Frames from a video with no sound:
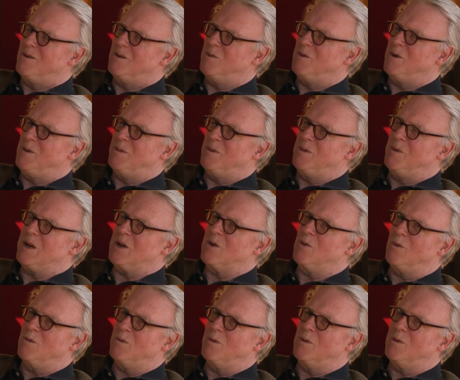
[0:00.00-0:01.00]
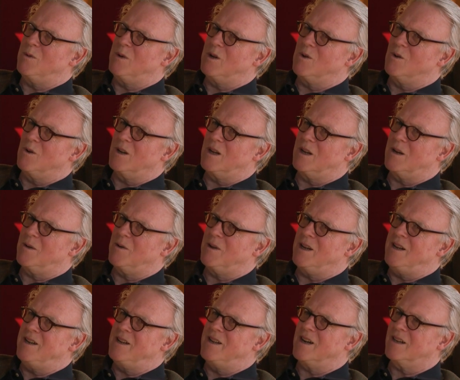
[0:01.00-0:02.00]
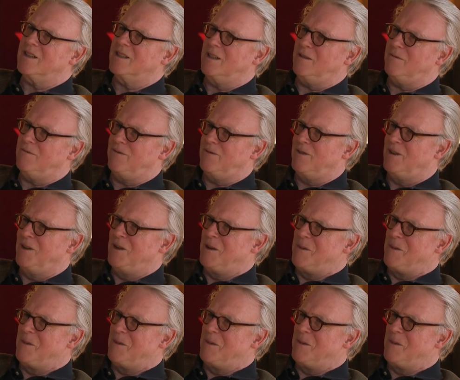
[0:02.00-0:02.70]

We call it an inductive.